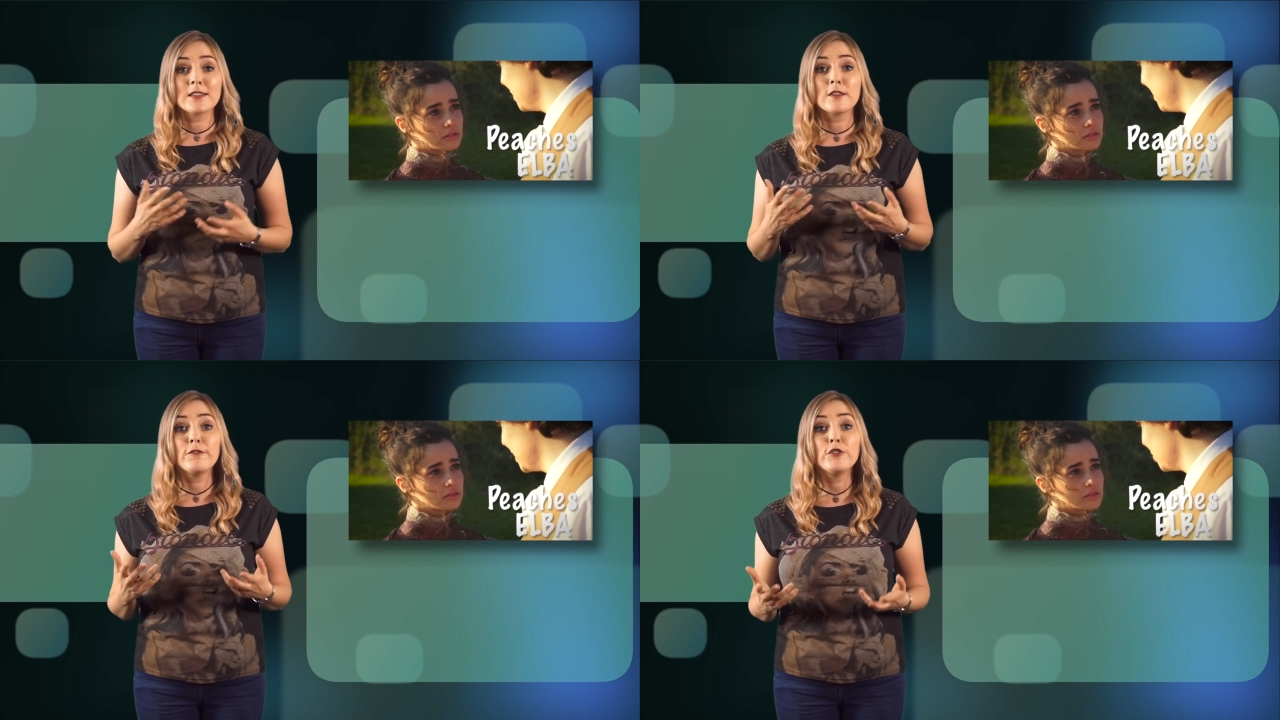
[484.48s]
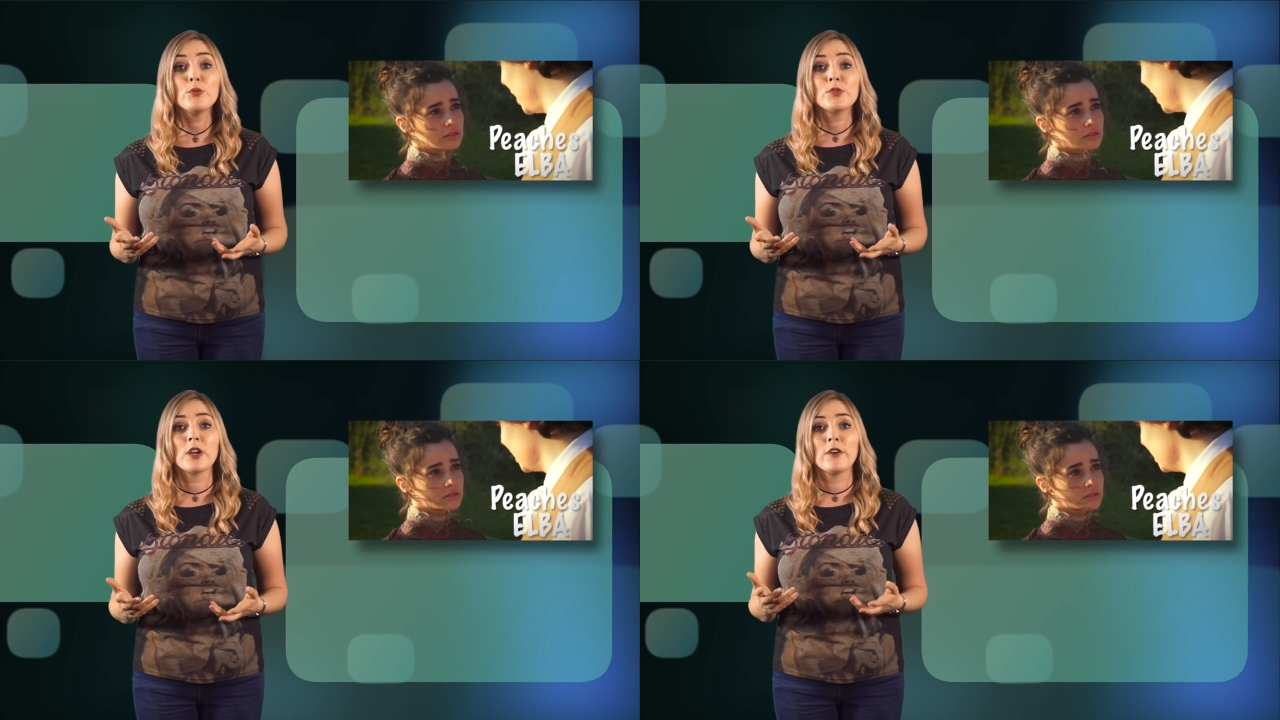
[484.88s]
Speaker 1: as the
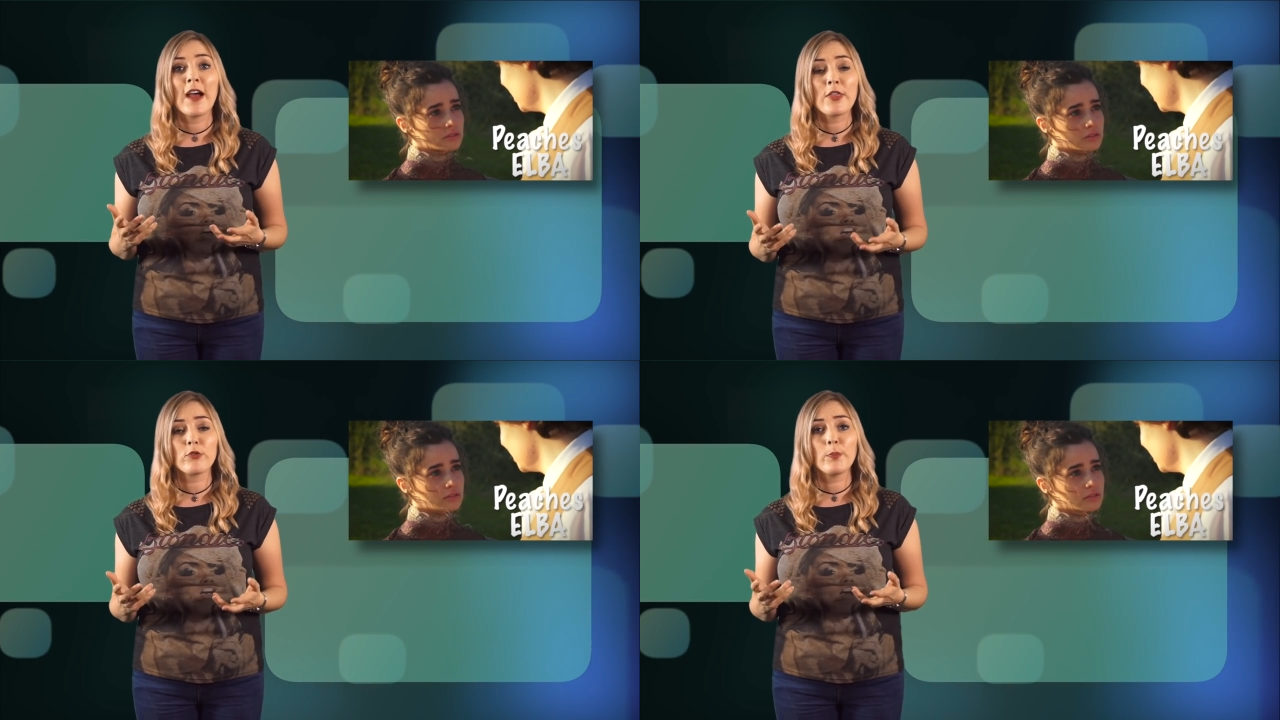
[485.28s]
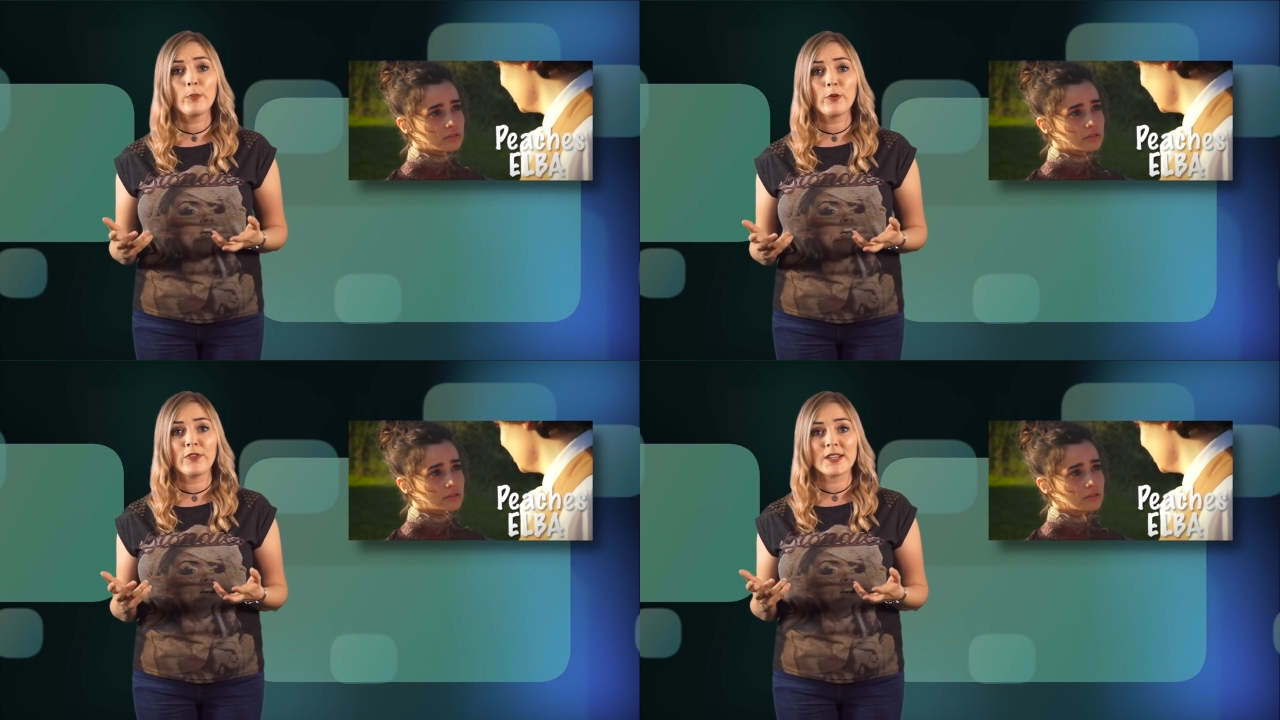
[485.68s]
future of
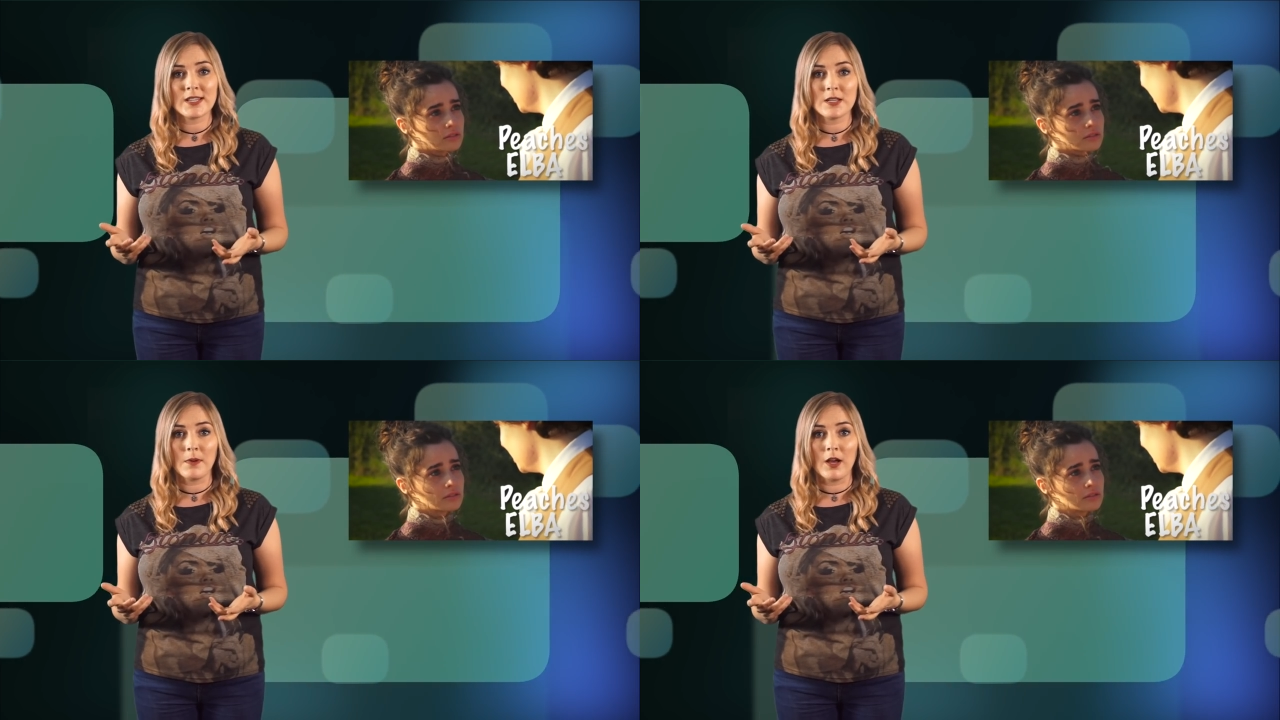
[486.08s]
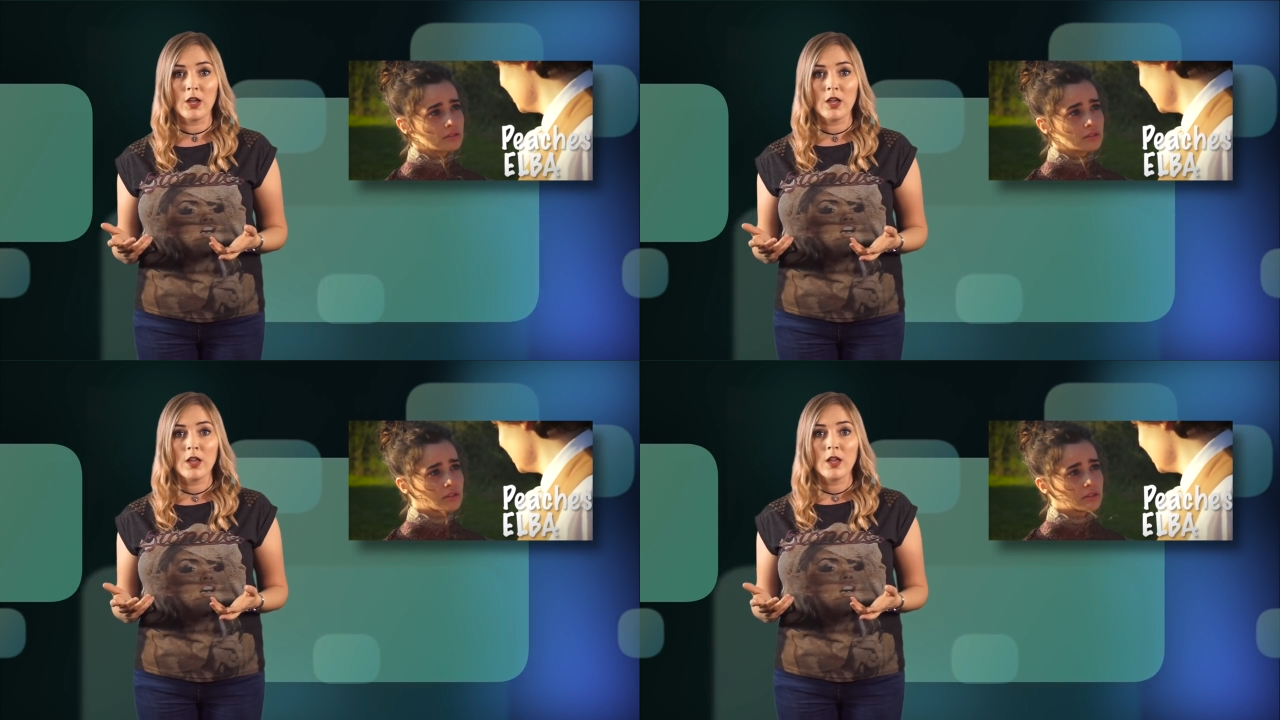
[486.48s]
anthropomorphic
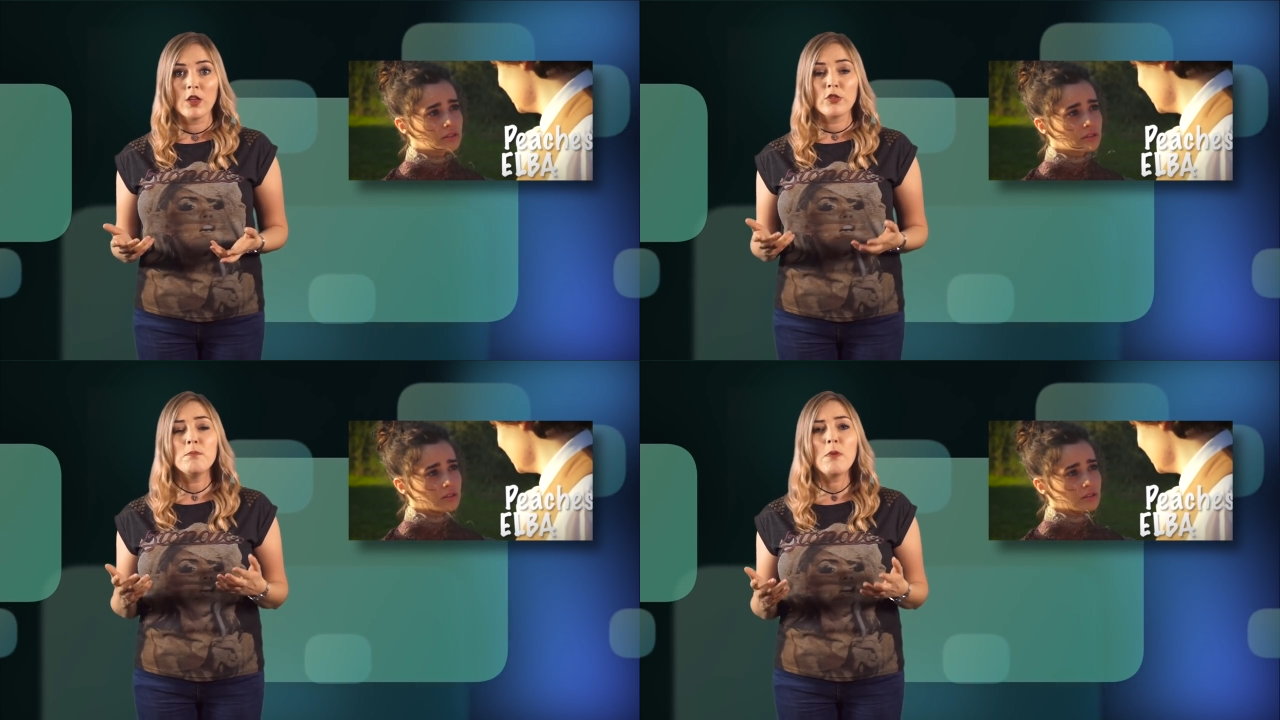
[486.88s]
cinema, the